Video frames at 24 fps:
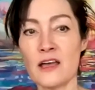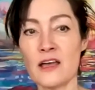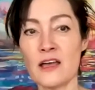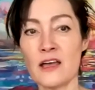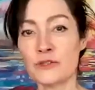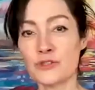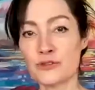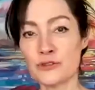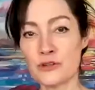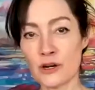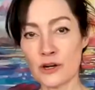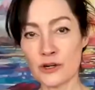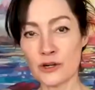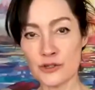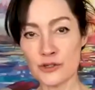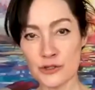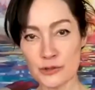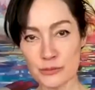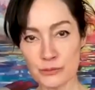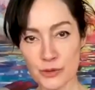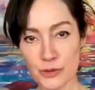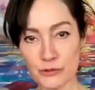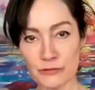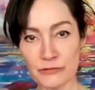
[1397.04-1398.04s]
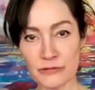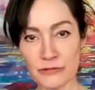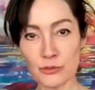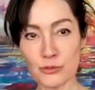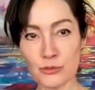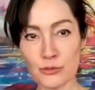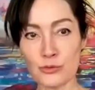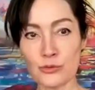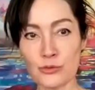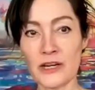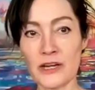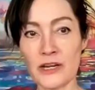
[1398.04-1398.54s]
Start to move the
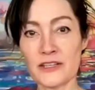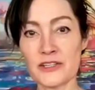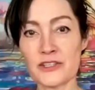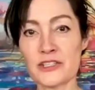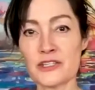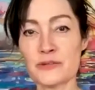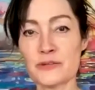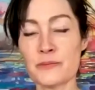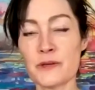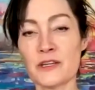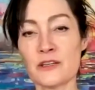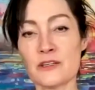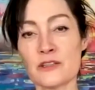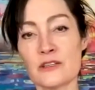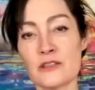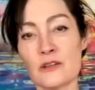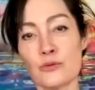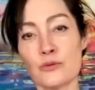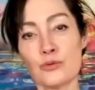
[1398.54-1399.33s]
wrists, because the